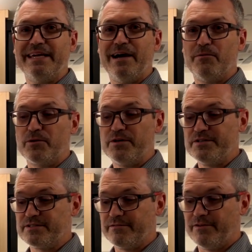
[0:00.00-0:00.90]

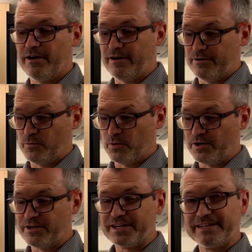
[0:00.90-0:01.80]
hours of hard
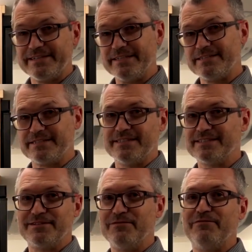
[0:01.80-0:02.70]
work, this is
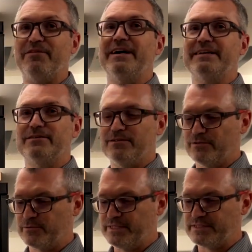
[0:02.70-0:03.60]
the final
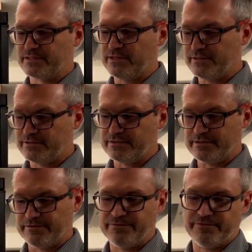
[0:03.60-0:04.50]
result,
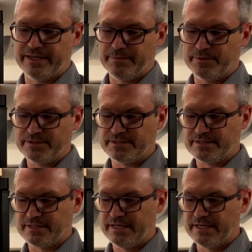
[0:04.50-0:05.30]
the famous